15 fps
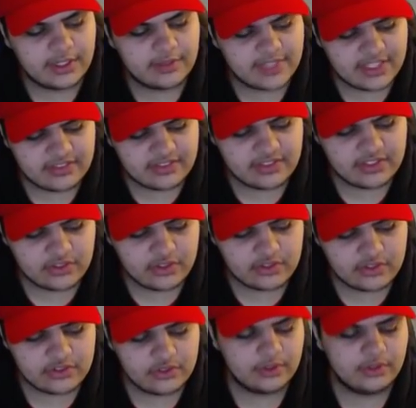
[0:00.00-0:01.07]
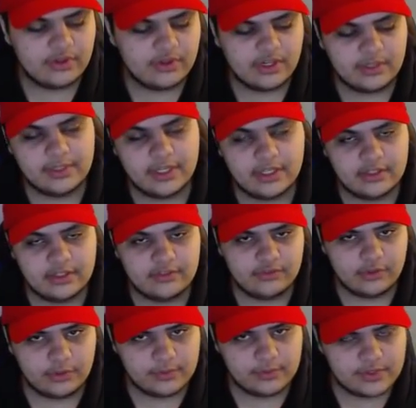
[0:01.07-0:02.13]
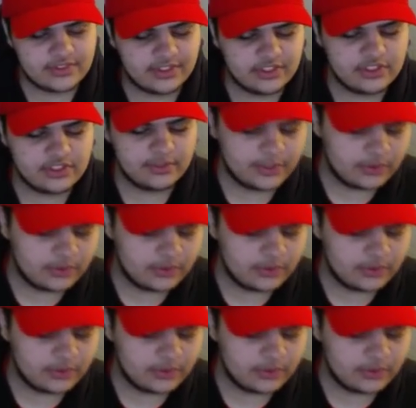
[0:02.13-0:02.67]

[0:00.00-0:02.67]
Destiny is also incredibly uninformed, just like Jimmy